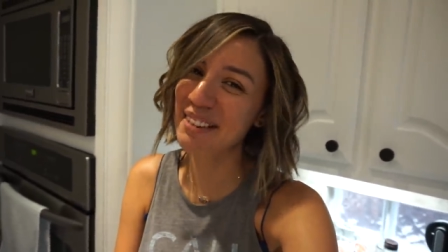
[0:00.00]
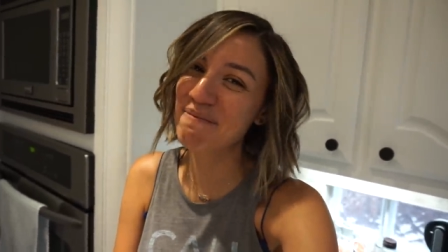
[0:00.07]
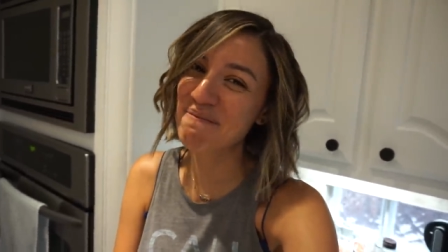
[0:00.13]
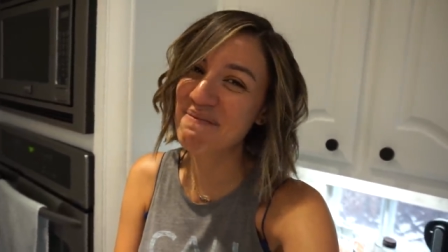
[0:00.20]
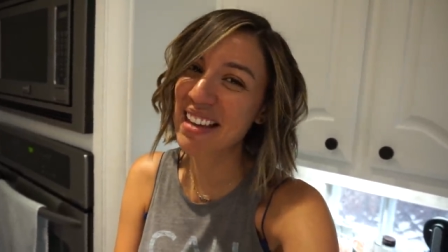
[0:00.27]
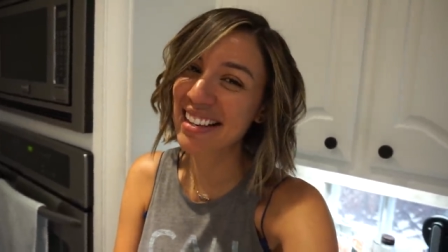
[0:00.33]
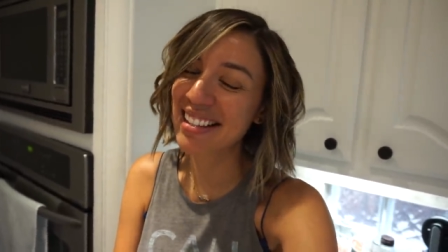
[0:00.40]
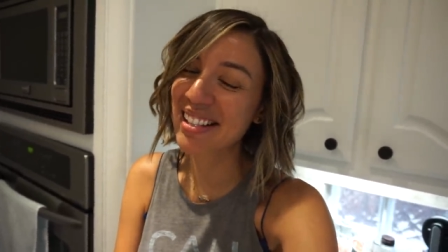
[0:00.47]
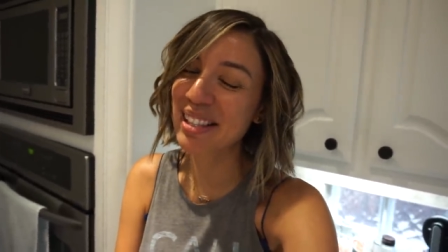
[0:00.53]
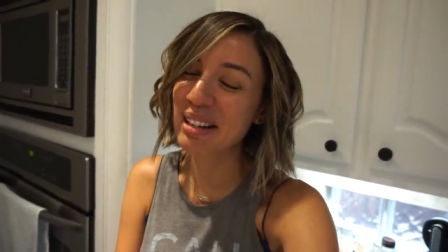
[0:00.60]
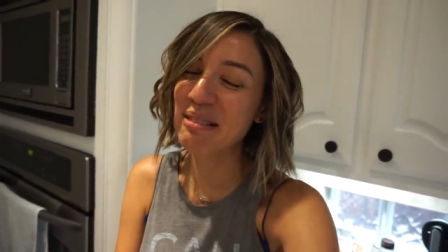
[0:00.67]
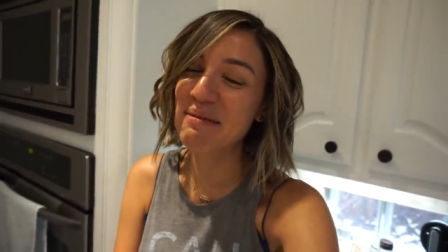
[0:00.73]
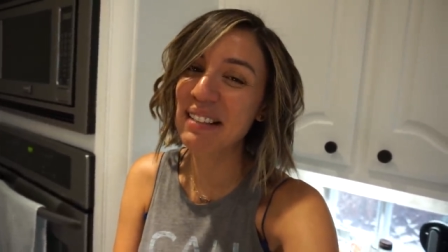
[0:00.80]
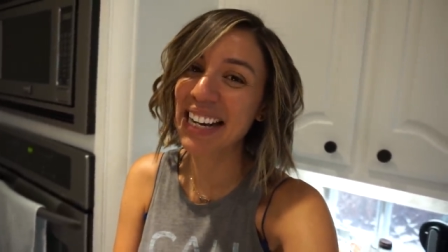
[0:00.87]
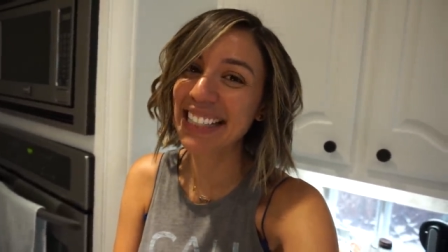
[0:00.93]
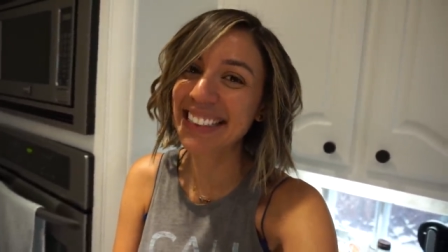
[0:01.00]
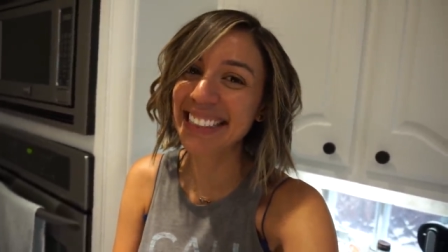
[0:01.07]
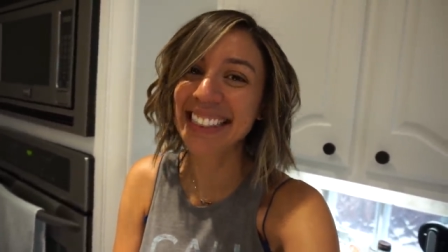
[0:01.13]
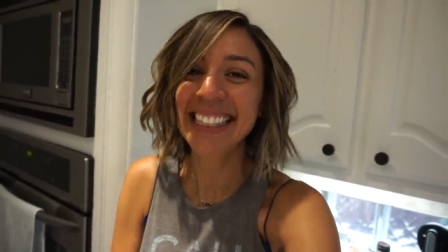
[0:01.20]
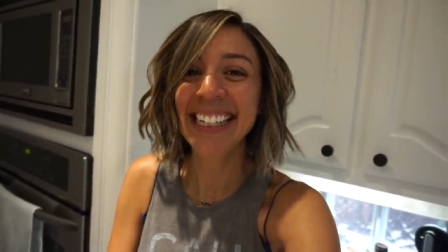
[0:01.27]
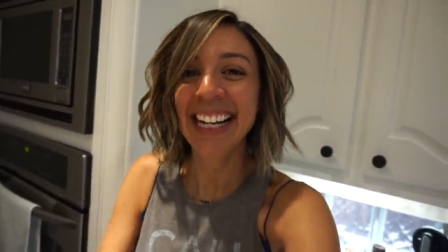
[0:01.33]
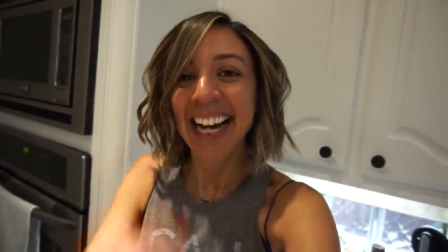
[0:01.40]
like,
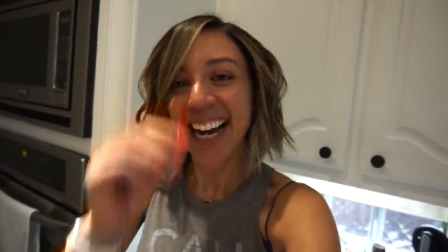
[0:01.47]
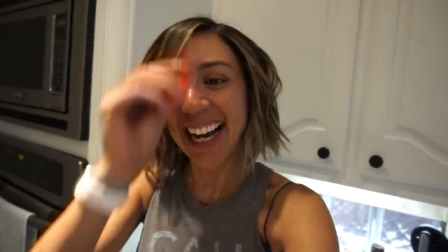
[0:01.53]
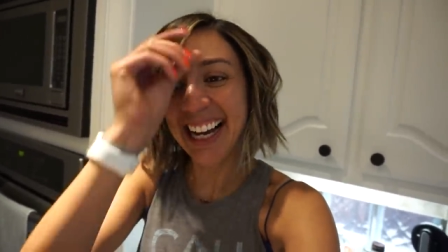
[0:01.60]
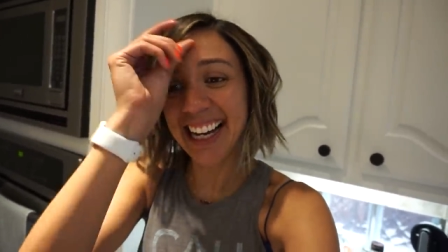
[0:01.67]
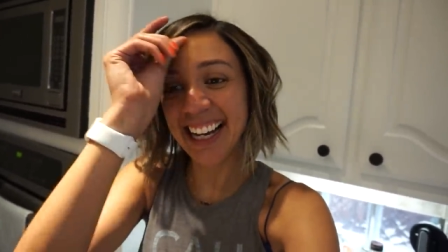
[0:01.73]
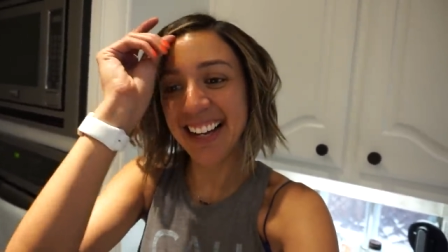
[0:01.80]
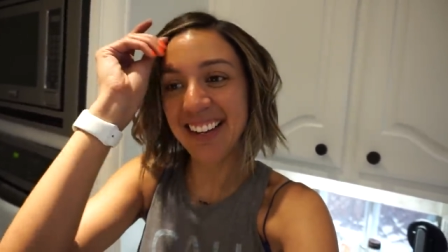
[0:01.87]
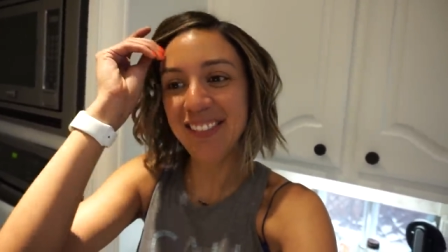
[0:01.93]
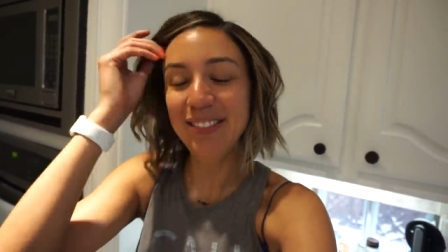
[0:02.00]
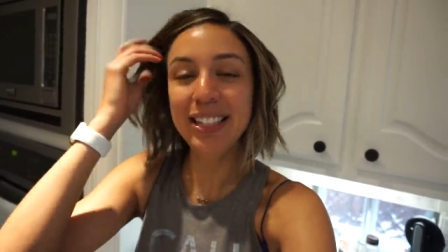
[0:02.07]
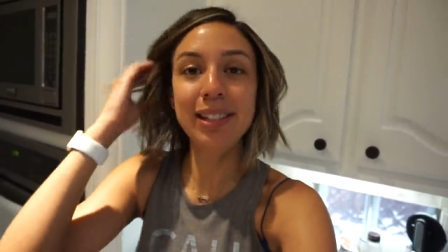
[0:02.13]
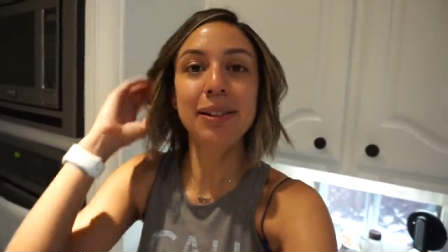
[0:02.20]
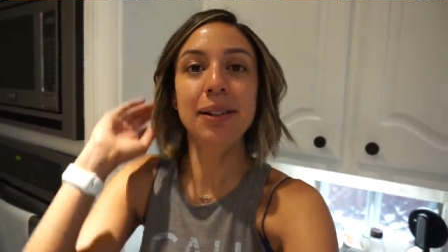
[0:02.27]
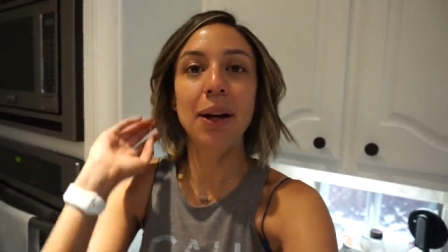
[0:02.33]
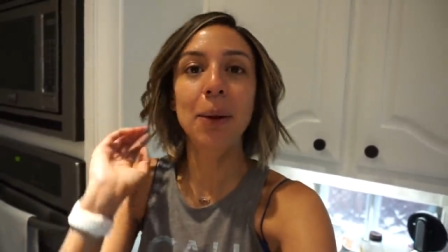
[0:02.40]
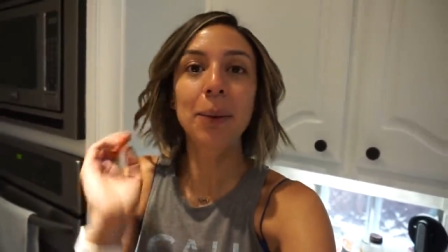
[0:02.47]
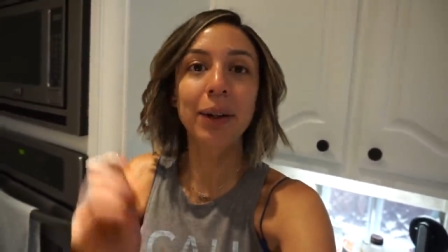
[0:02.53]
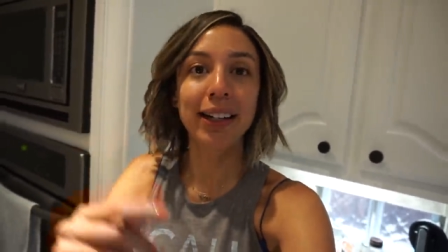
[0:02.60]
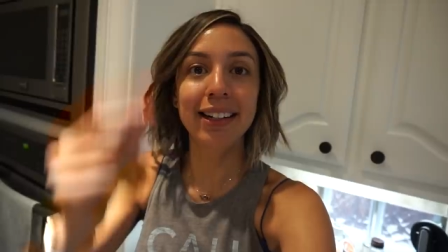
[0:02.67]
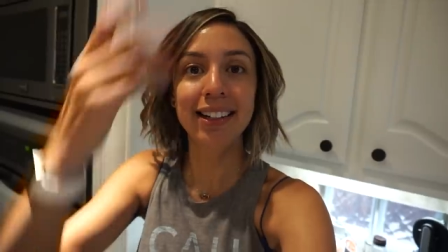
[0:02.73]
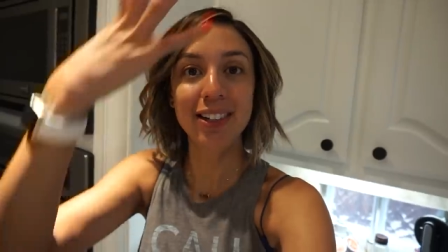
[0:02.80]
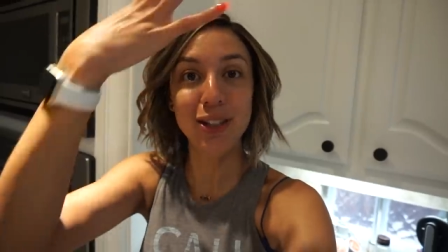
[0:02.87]
soulmate. Um, so
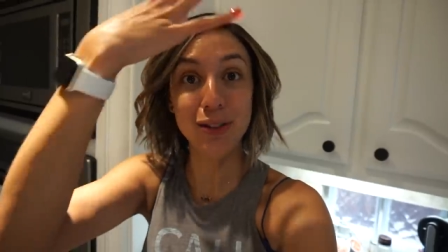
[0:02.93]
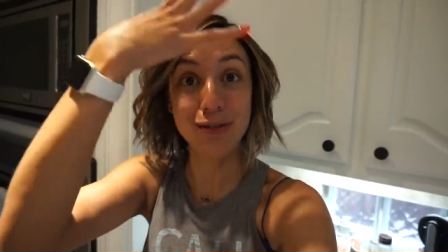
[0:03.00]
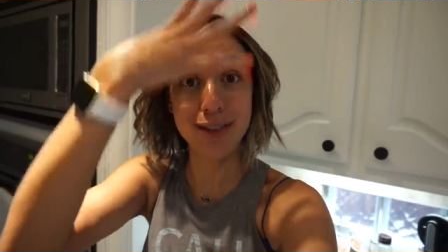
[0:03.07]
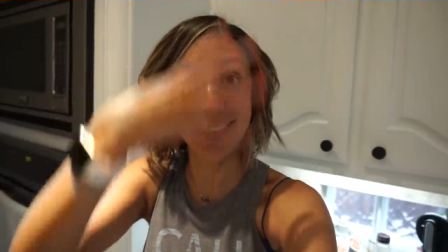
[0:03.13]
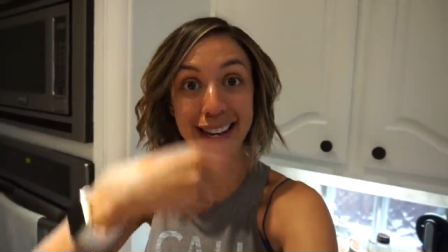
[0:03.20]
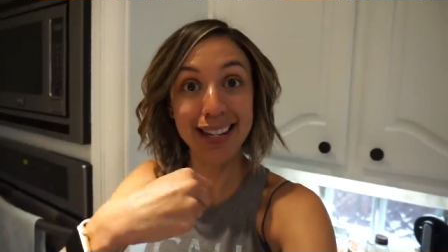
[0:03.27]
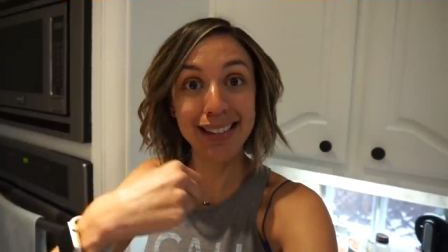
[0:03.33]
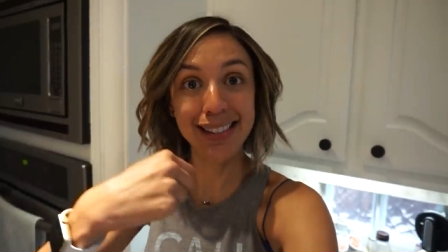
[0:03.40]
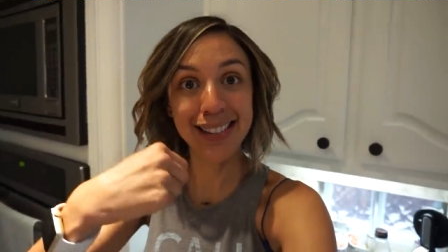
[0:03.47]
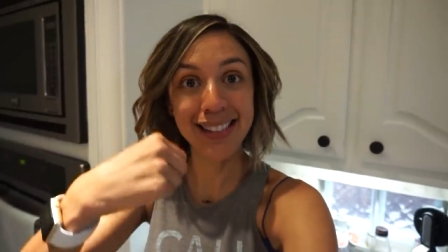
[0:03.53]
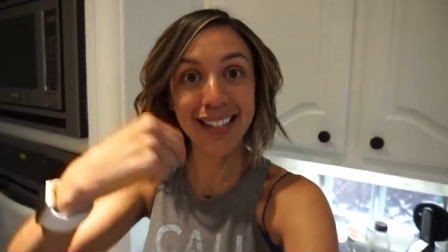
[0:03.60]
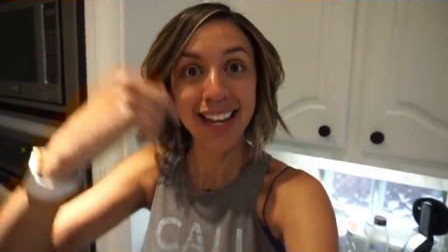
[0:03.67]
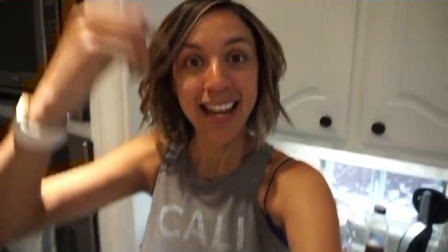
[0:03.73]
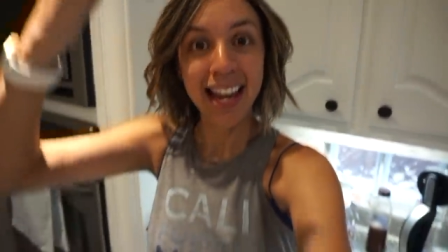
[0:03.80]
we're gonna do this